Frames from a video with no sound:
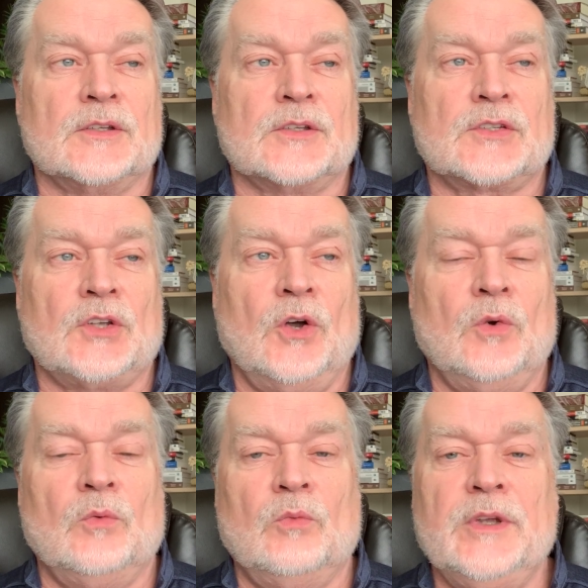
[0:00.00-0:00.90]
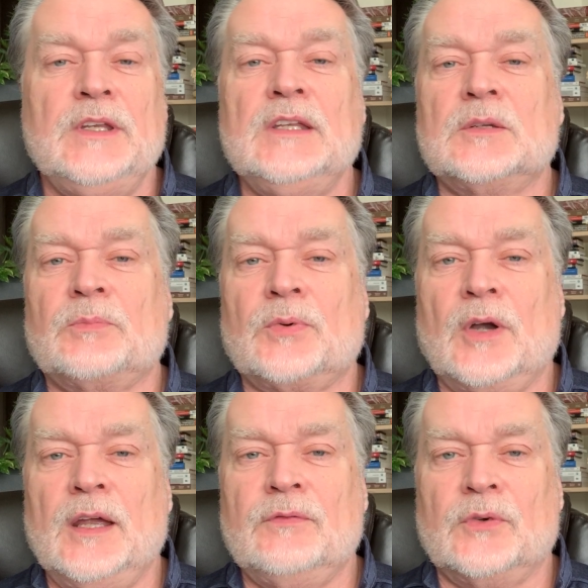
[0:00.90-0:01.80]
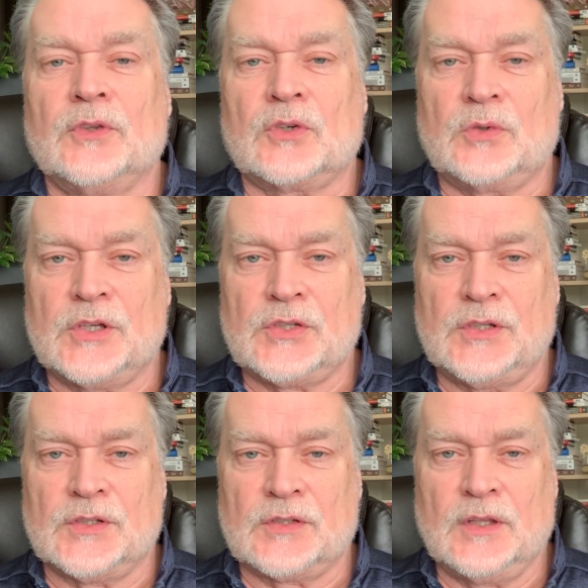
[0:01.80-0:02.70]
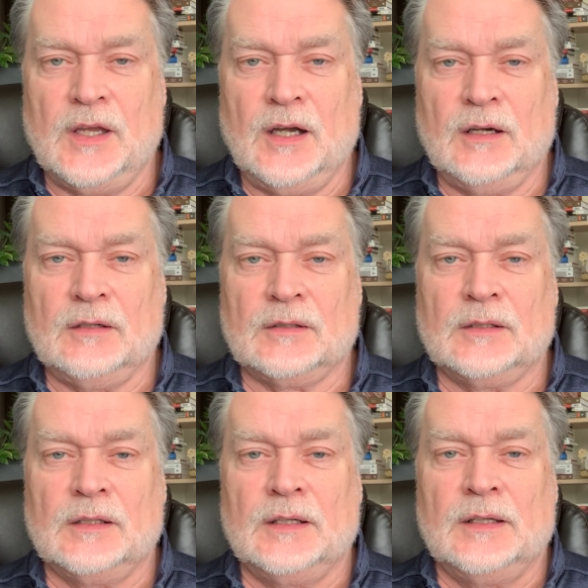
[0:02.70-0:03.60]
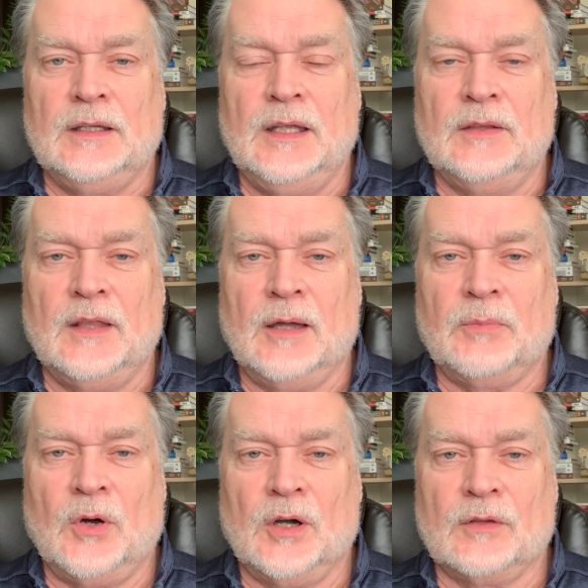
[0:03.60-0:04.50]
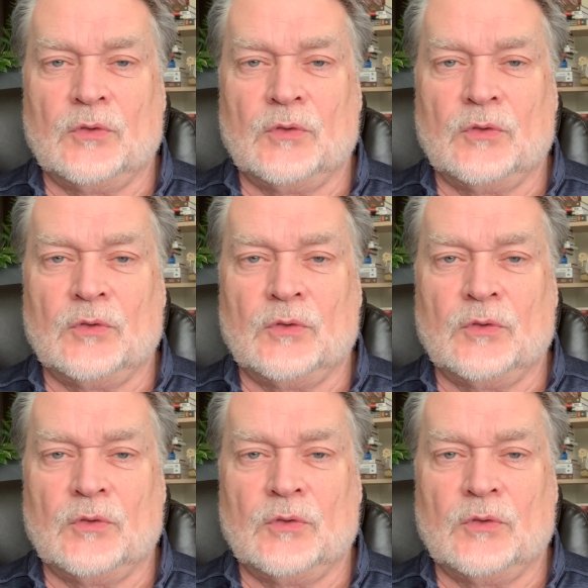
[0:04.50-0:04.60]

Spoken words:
So we need to pray for the Christians there in that part of